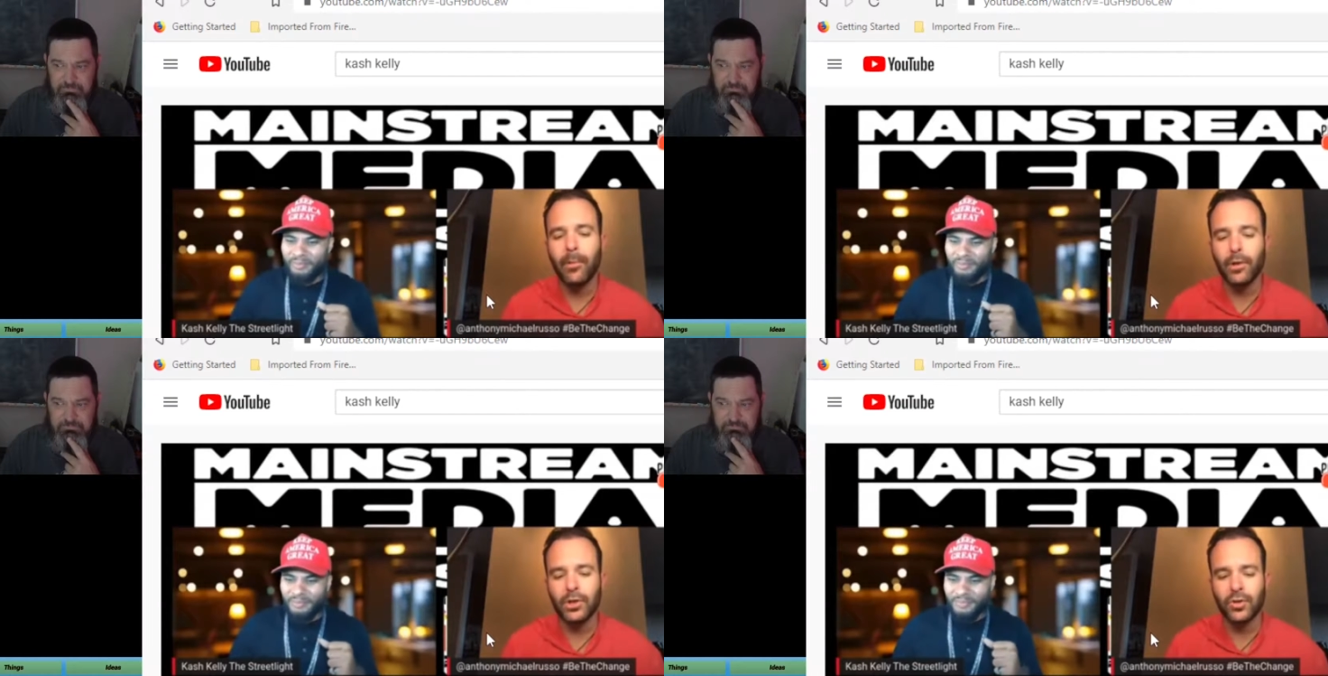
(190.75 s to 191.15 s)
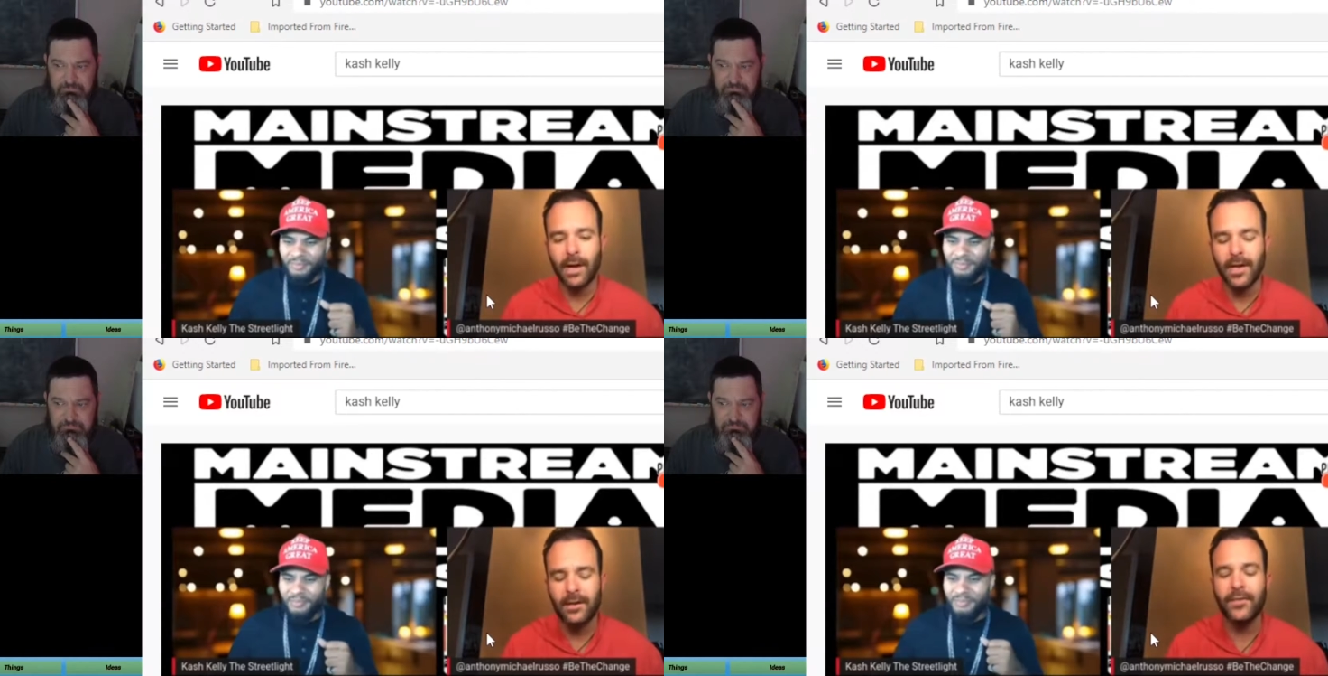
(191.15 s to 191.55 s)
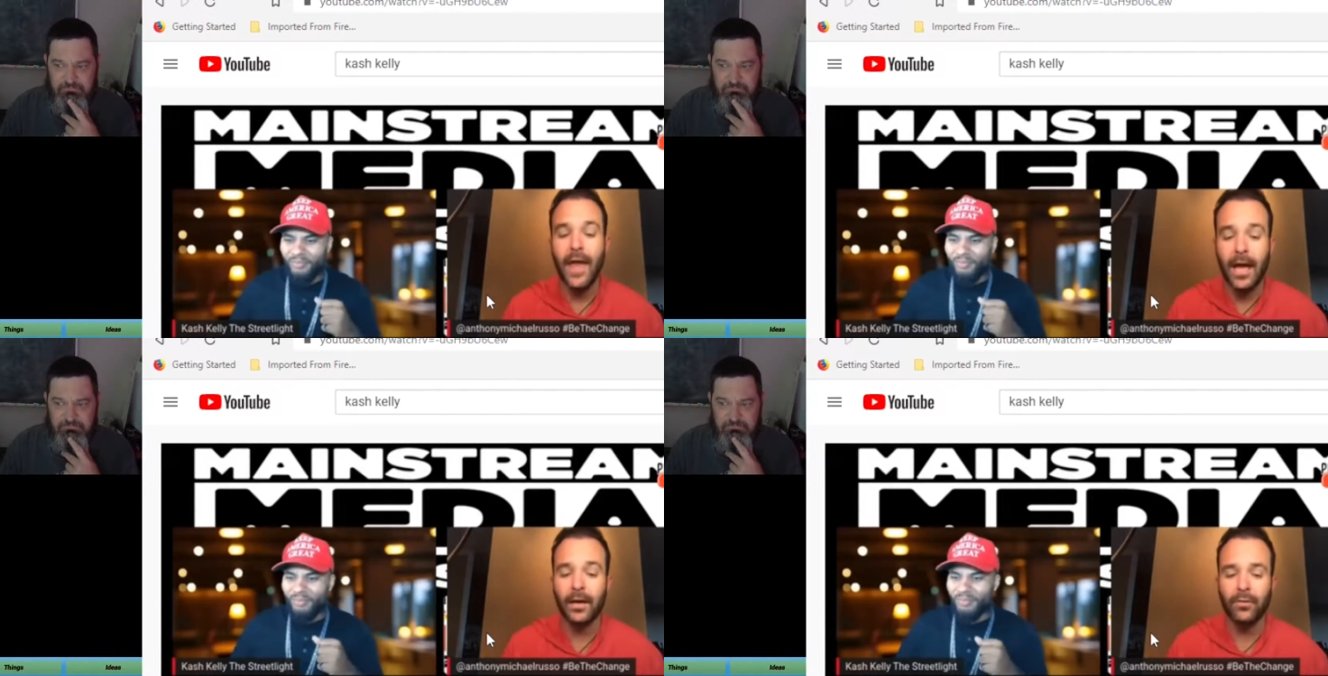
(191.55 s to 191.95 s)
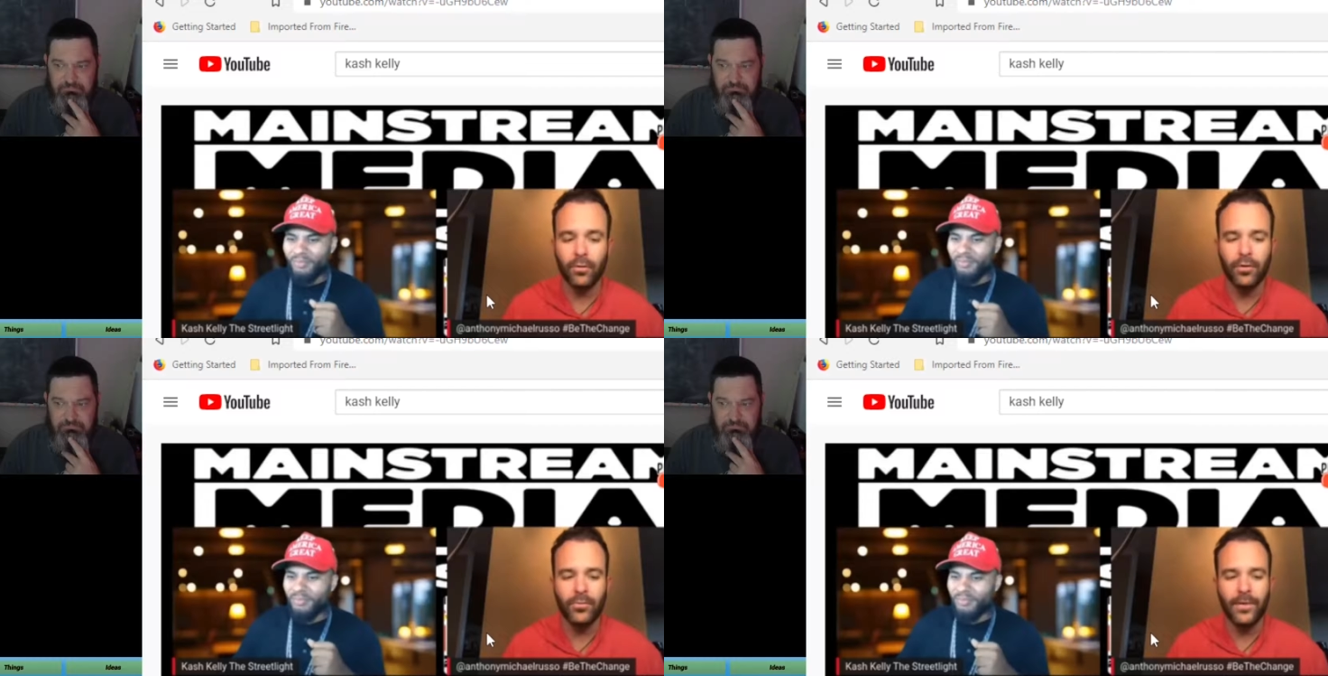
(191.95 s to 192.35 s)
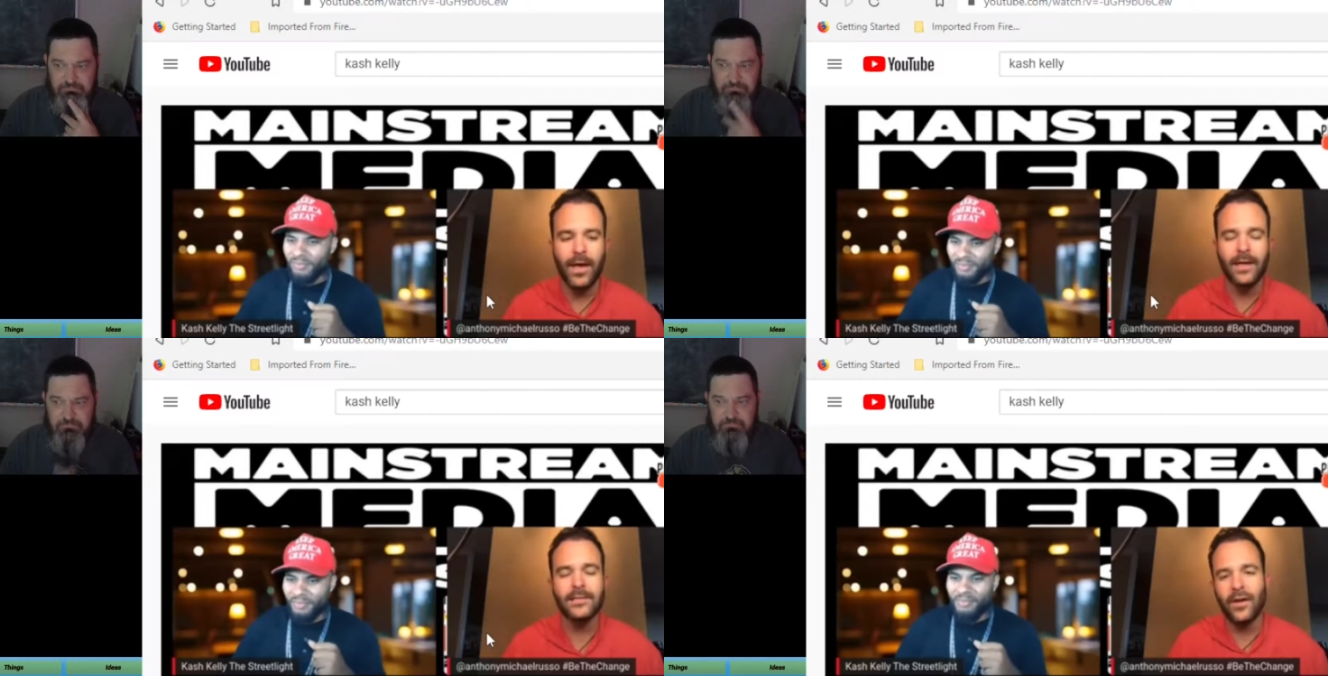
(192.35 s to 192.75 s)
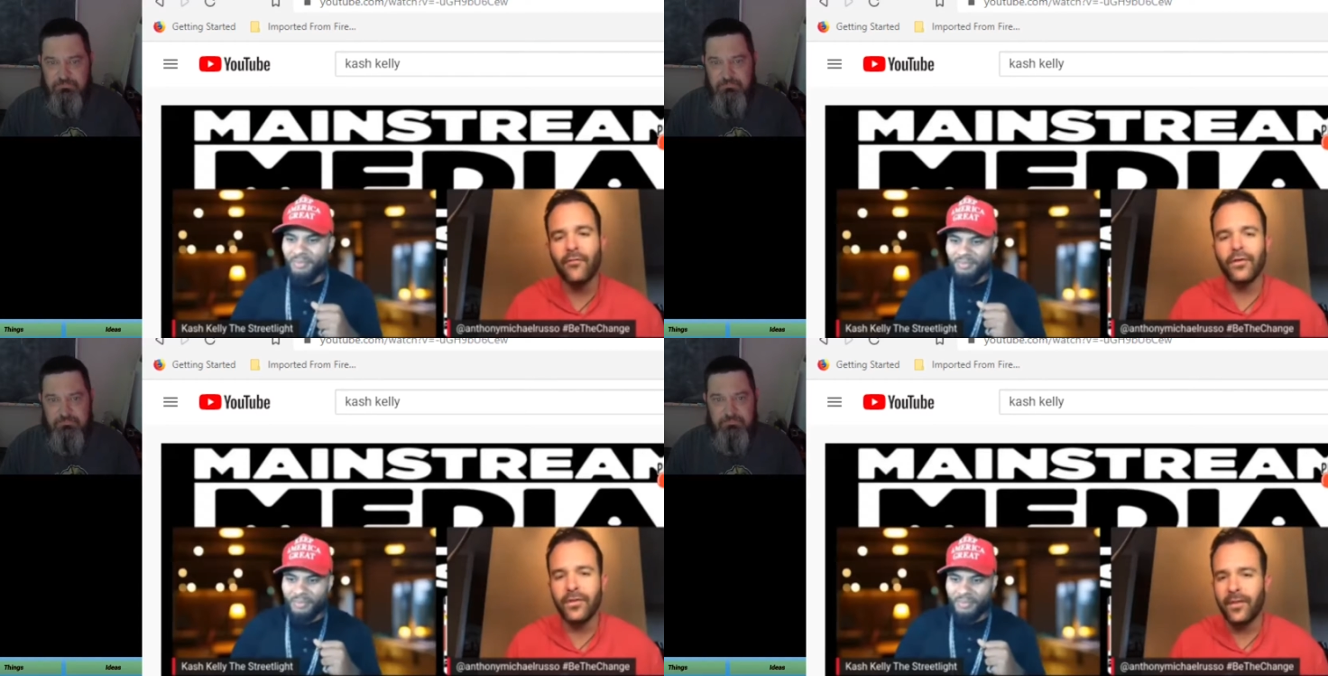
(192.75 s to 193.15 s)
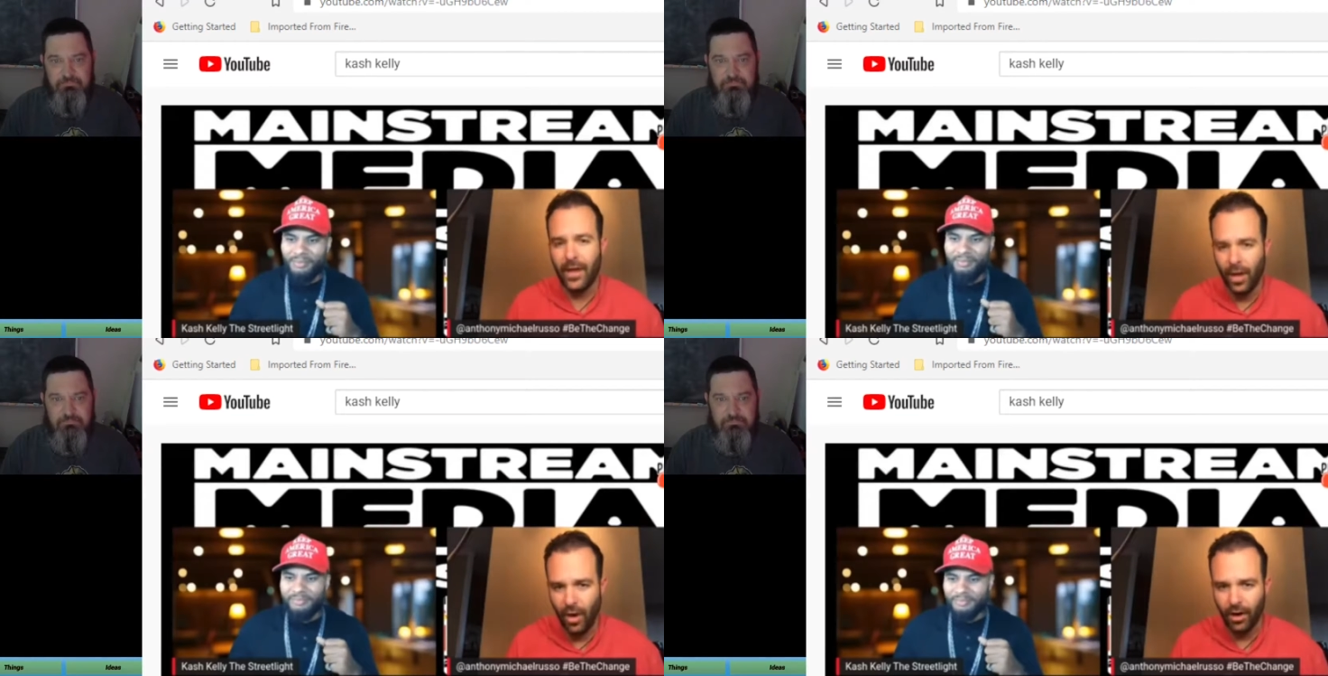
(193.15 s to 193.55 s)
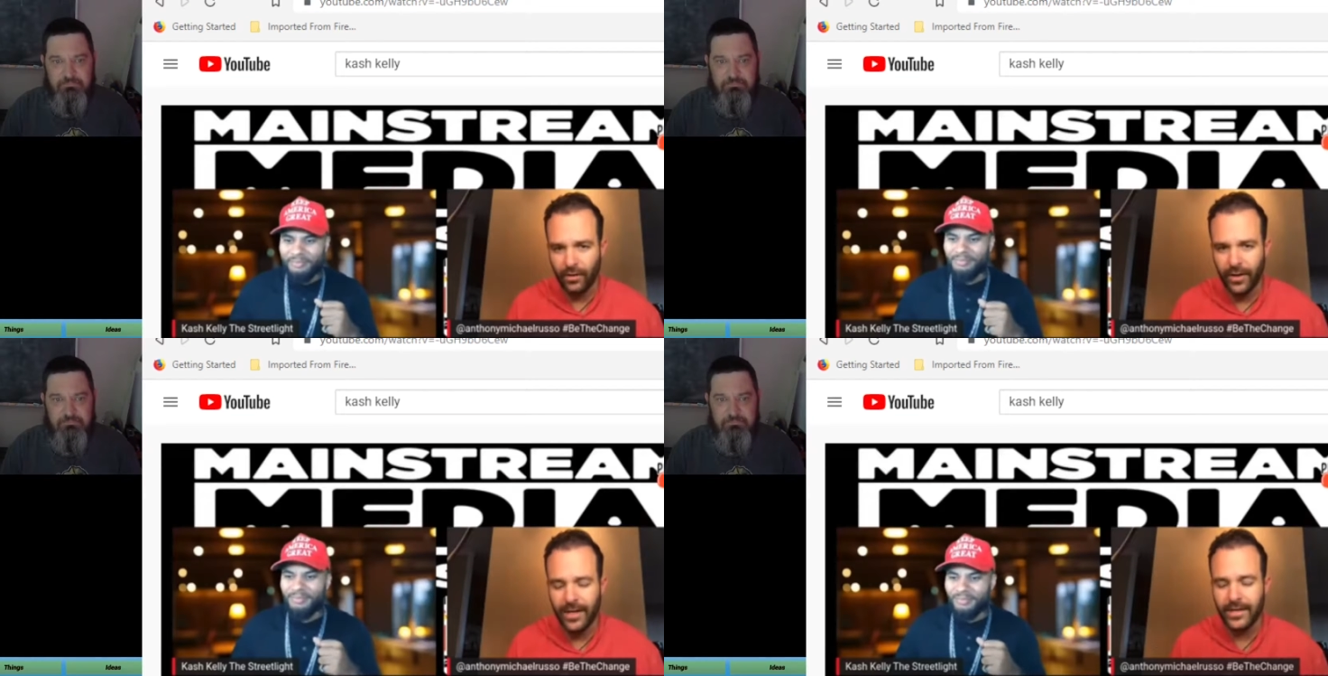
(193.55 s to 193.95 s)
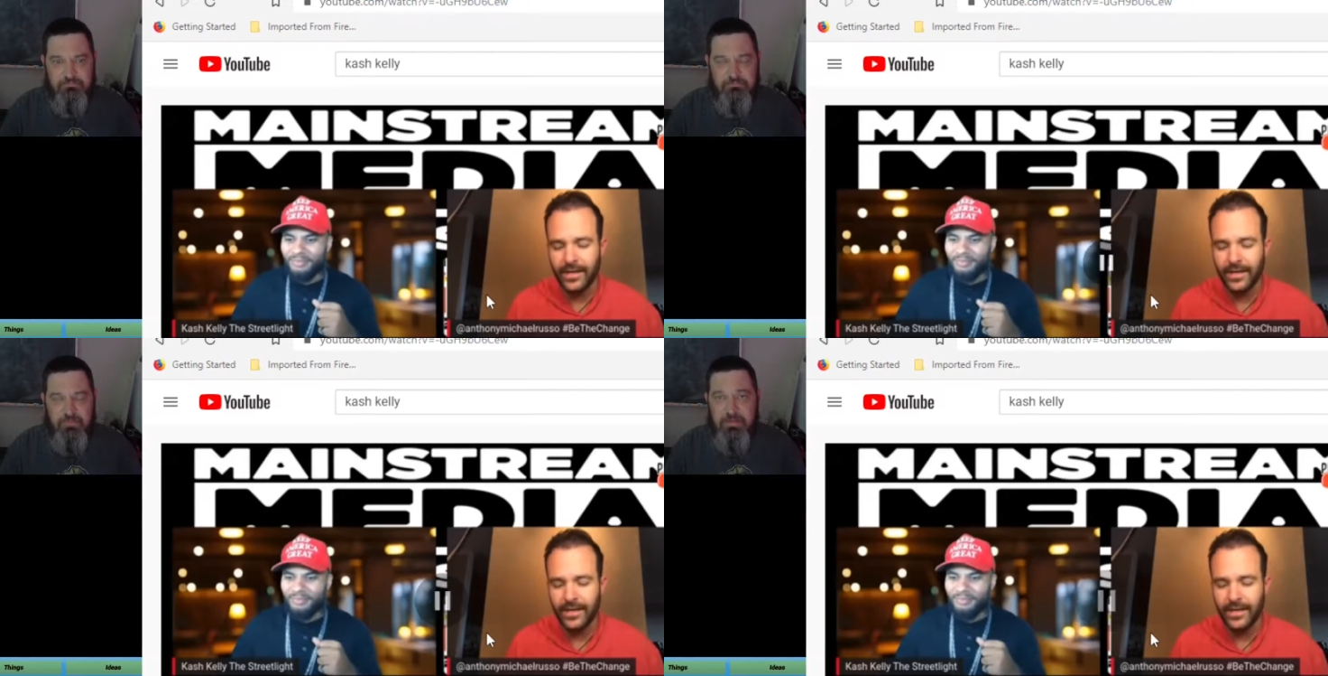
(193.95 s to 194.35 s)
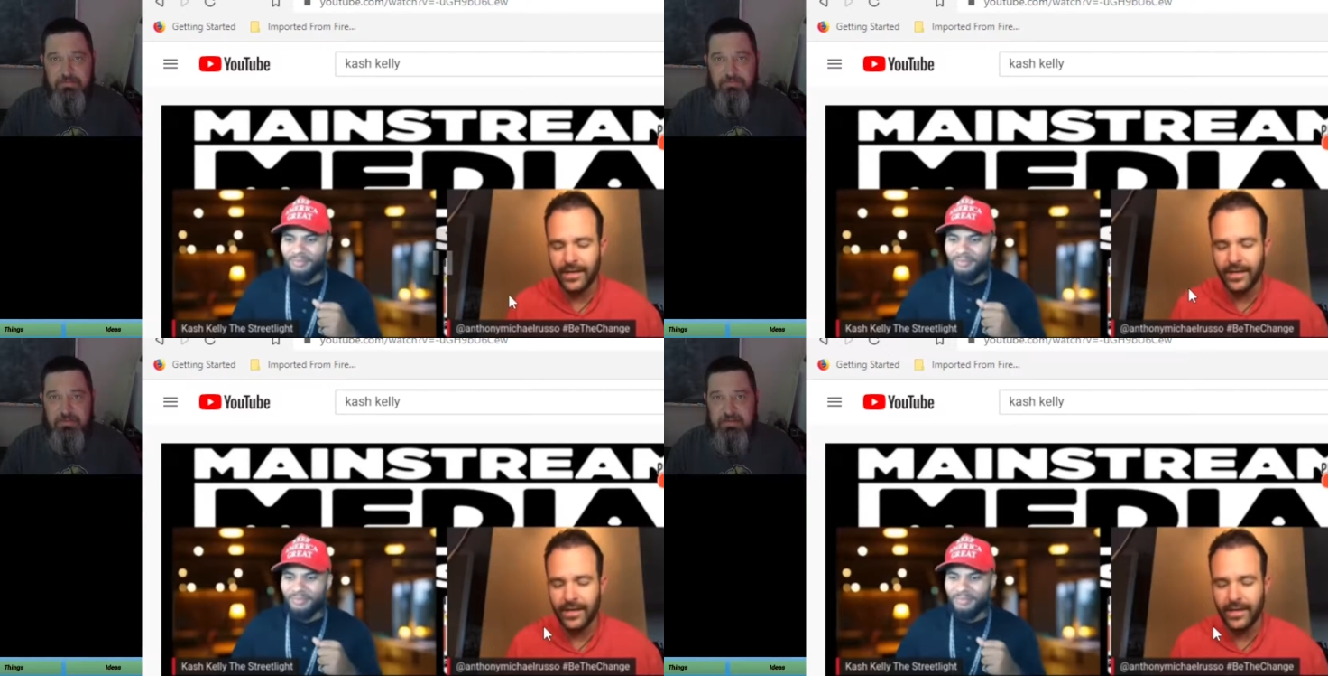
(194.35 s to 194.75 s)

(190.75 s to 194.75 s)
Speaker 1: portrayed that group as different than they are. Like
Speaker 2: it's really